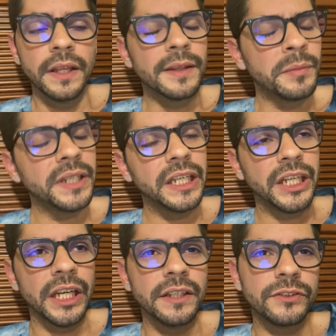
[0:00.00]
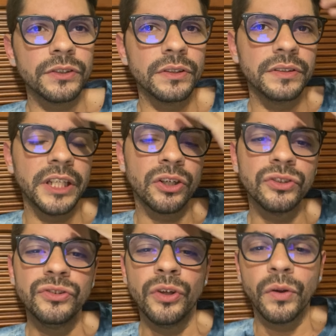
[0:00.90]
the medication. They
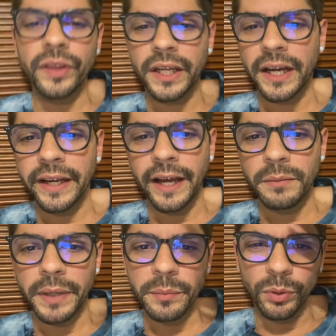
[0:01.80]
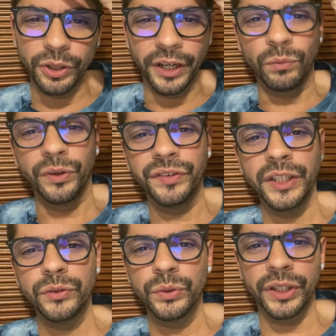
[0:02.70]
don't know that I have bipolar, and when
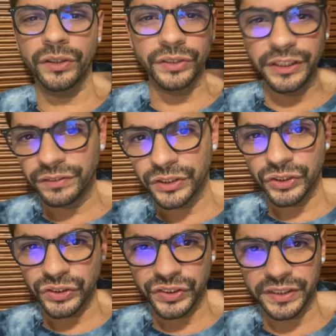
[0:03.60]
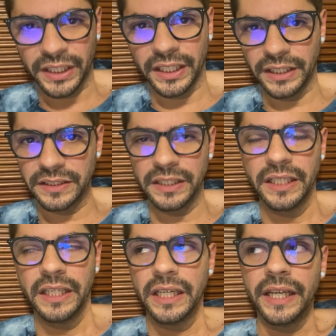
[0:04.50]
they do, they don't even understand.
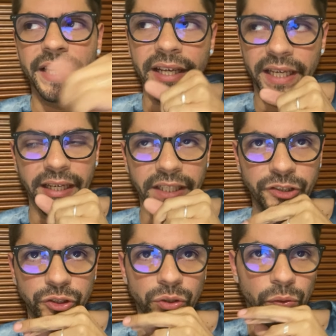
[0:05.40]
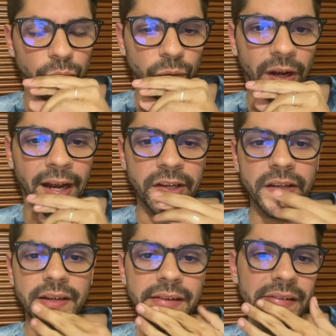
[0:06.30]
And
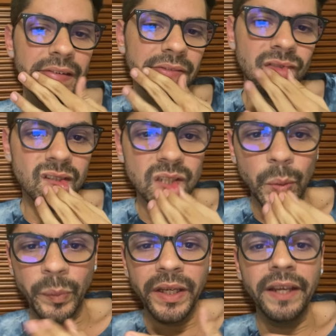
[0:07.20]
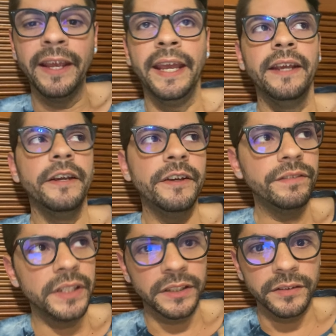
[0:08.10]
I
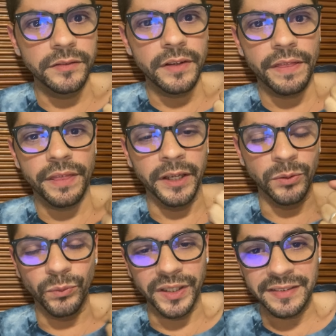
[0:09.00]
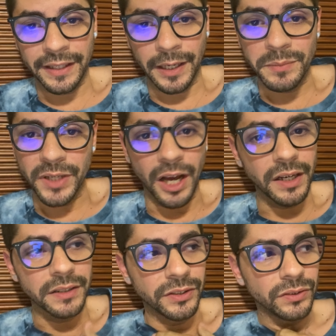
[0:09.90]
behaved in ways that I'm not